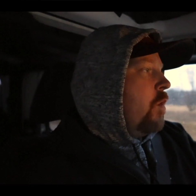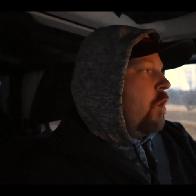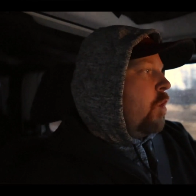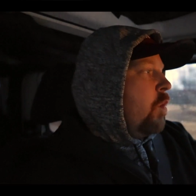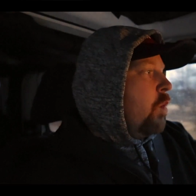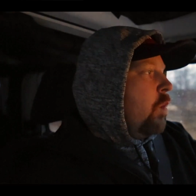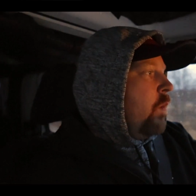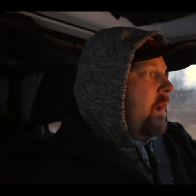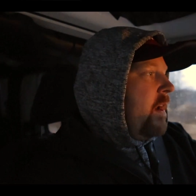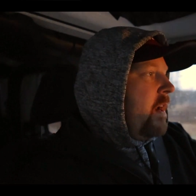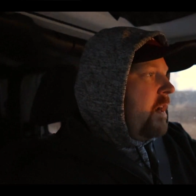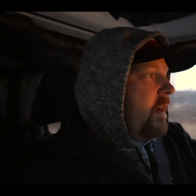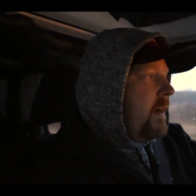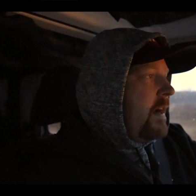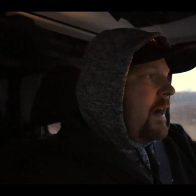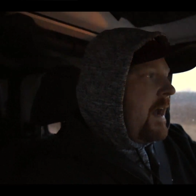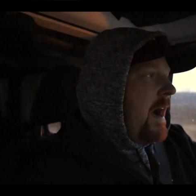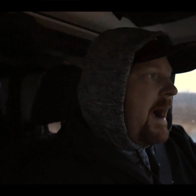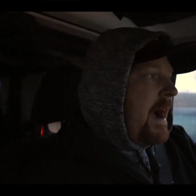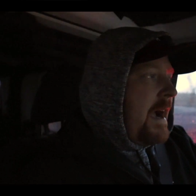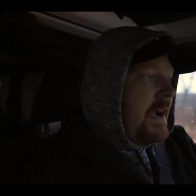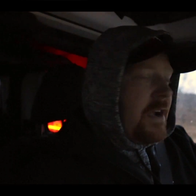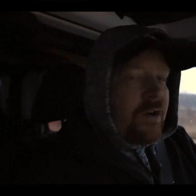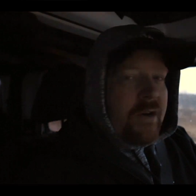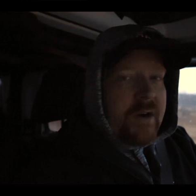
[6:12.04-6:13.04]
we are
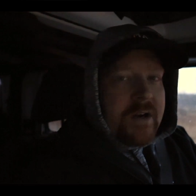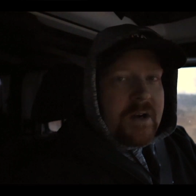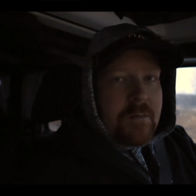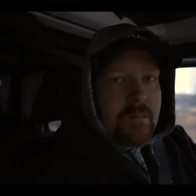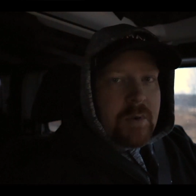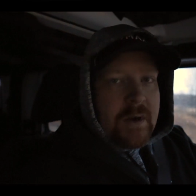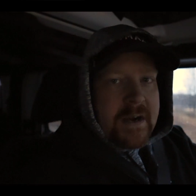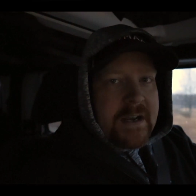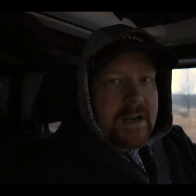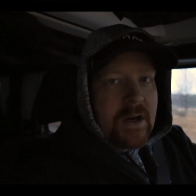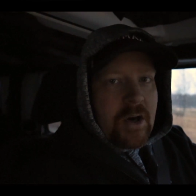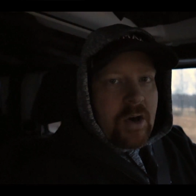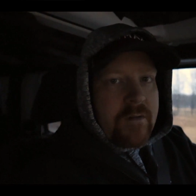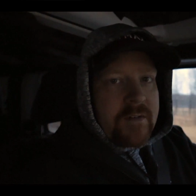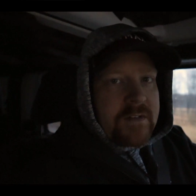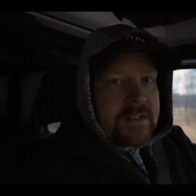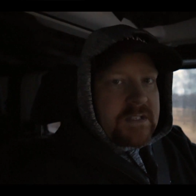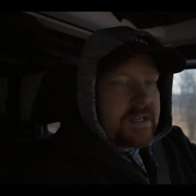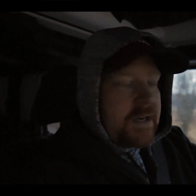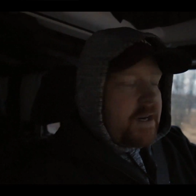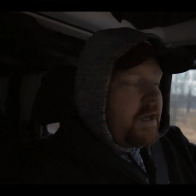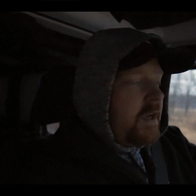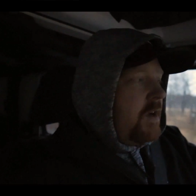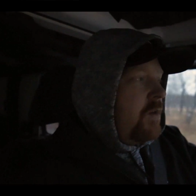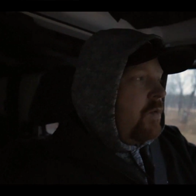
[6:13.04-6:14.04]
not going to bring it over
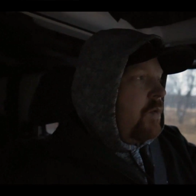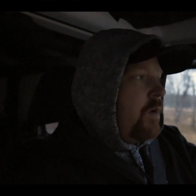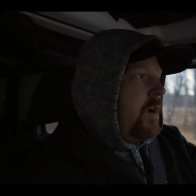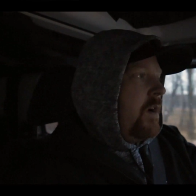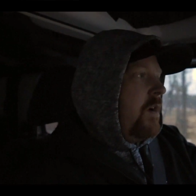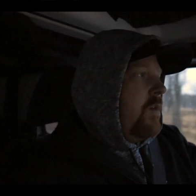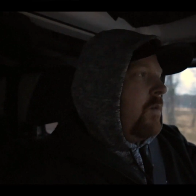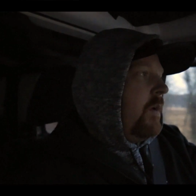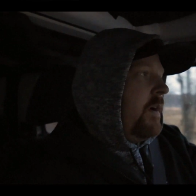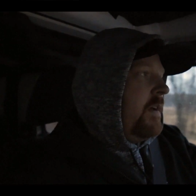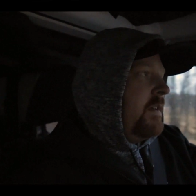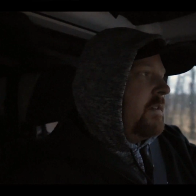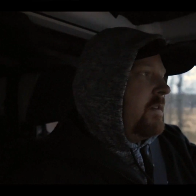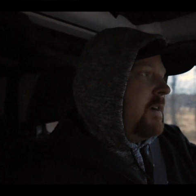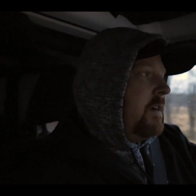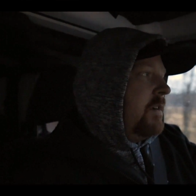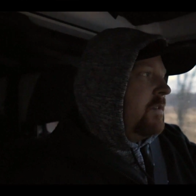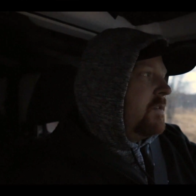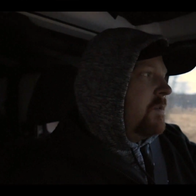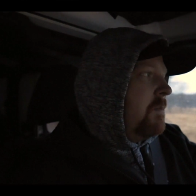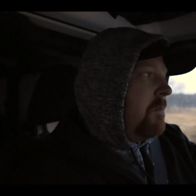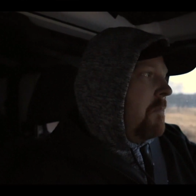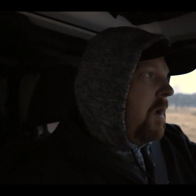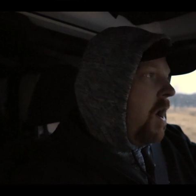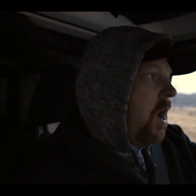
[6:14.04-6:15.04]
tonight. We're going to wait till
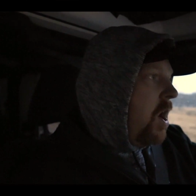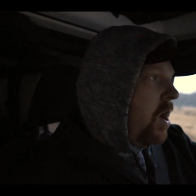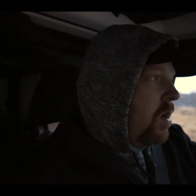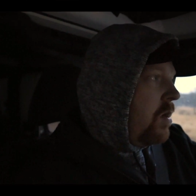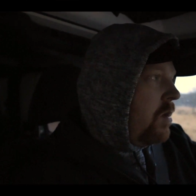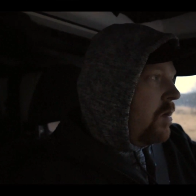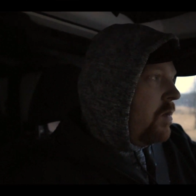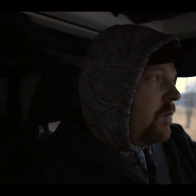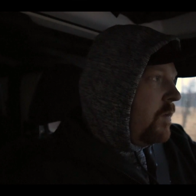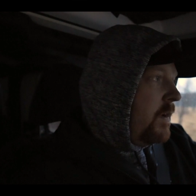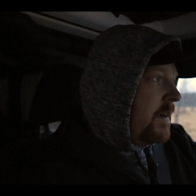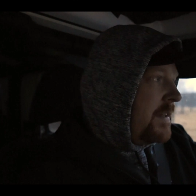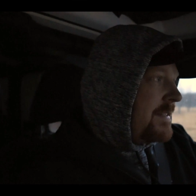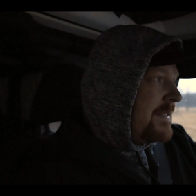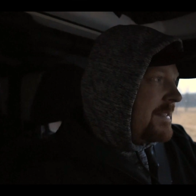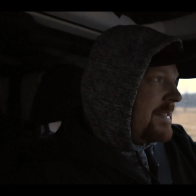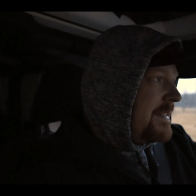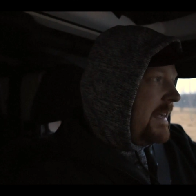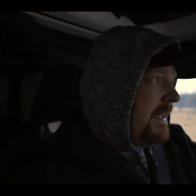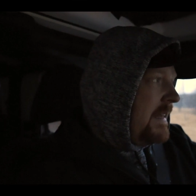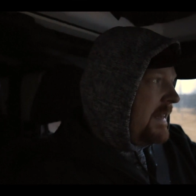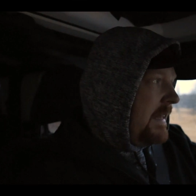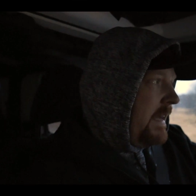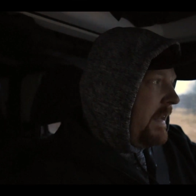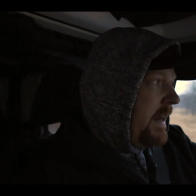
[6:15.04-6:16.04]
tomorrow when it's
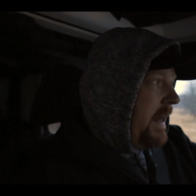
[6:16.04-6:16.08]
daylight